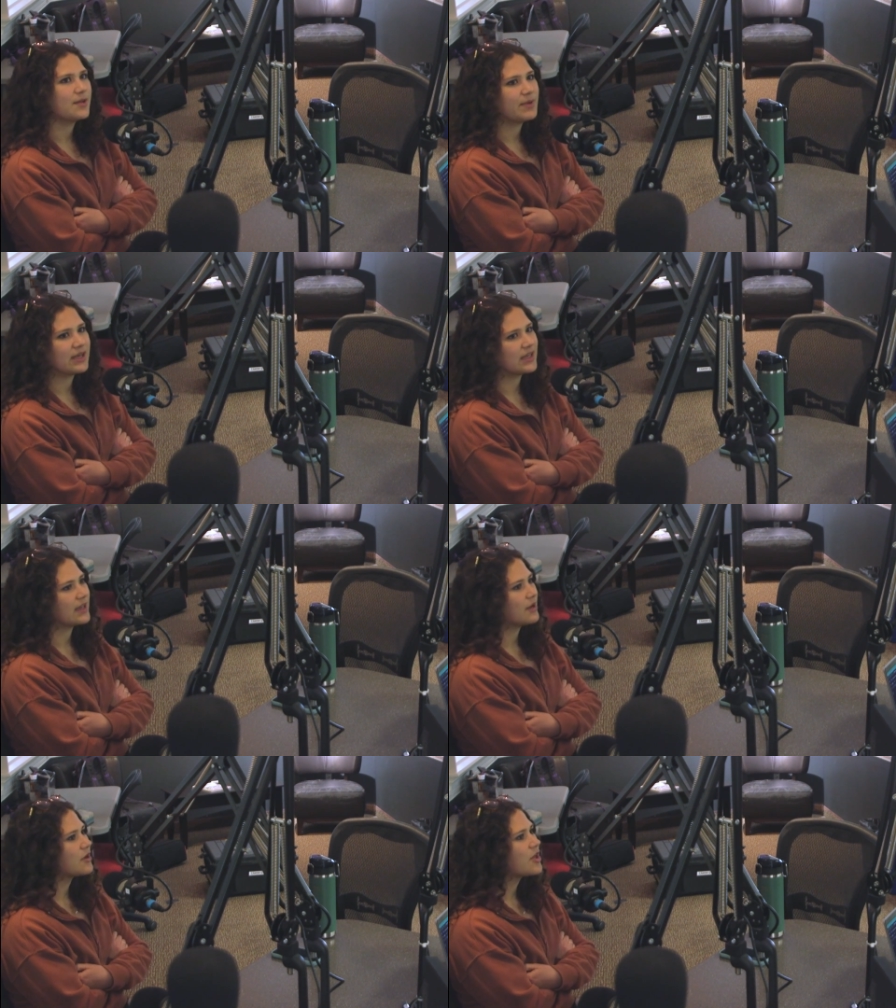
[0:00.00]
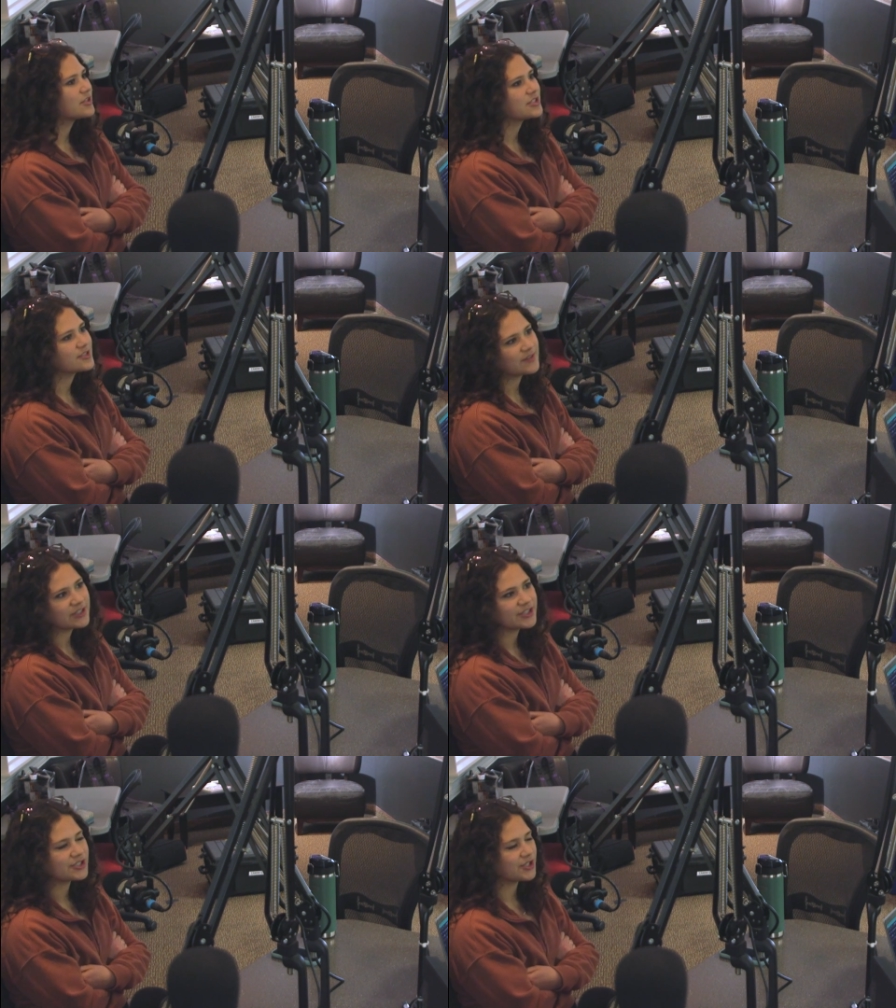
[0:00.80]
picking out colors,
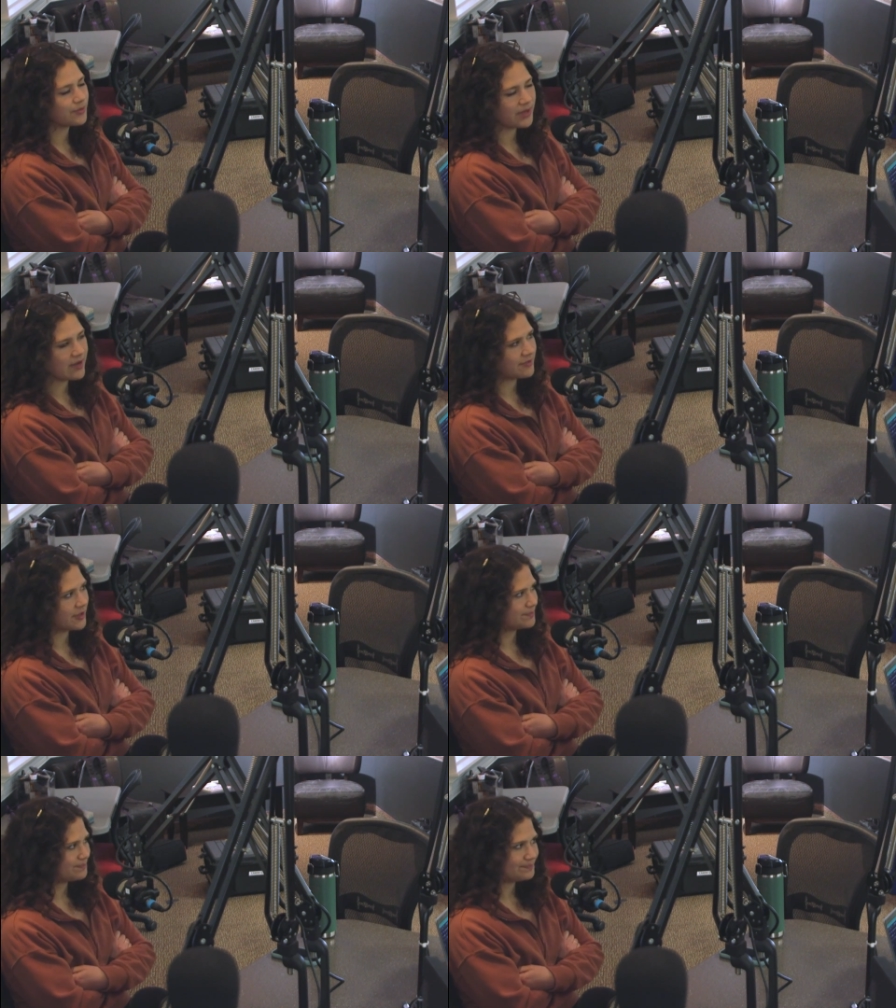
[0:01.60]
furniture, whatever?